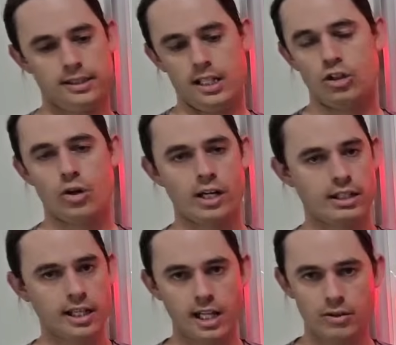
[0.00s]
a Trainer
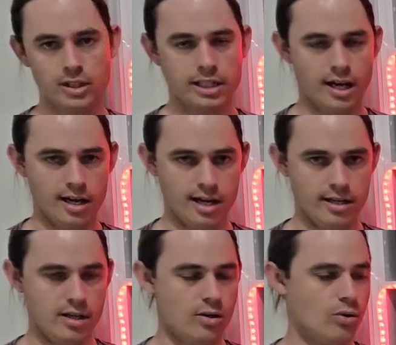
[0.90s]
Gallery card,
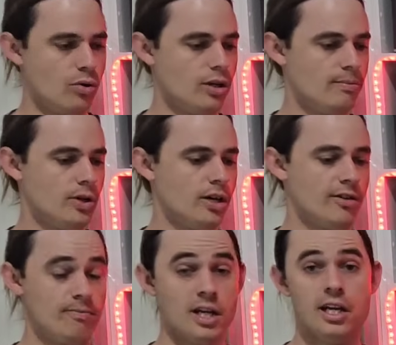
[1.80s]
or it might
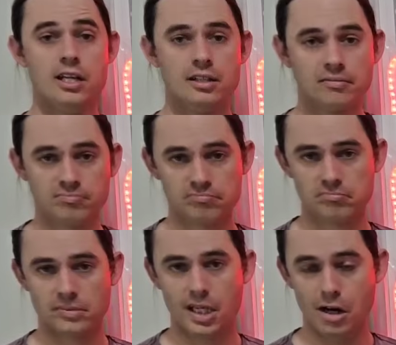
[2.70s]
have meant
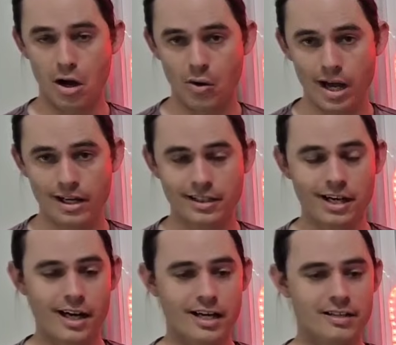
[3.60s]
an Old Art
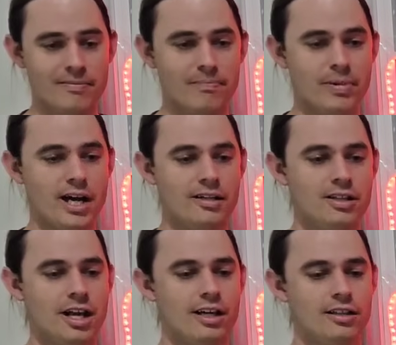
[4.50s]
card. But
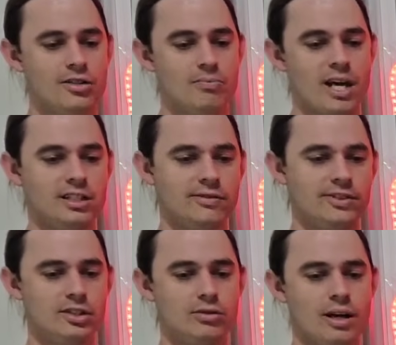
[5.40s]
you had this massive
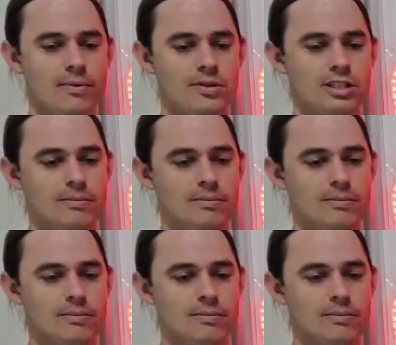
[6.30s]
discrepancy